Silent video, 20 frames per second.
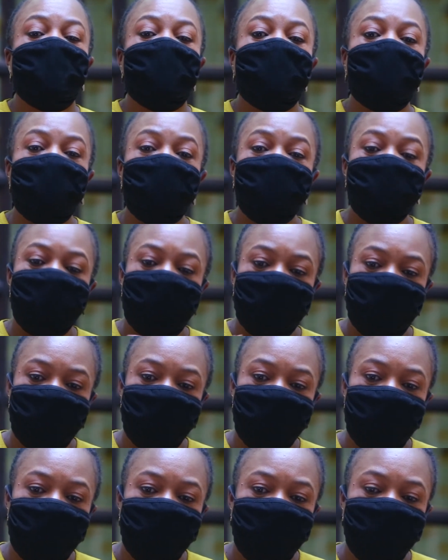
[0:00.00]
or
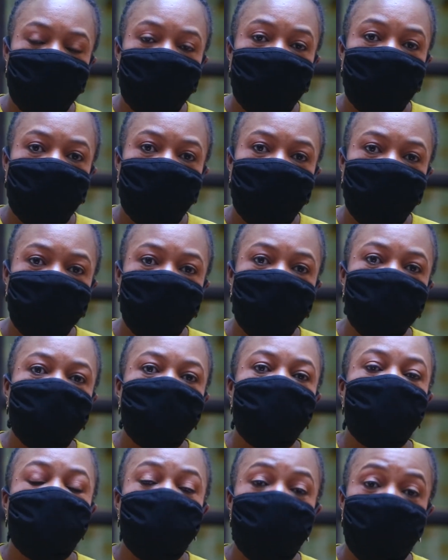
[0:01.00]
sanitize your hands
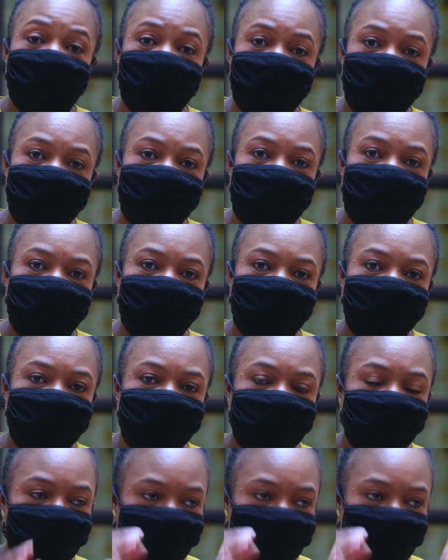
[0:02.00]
for 20 seconds.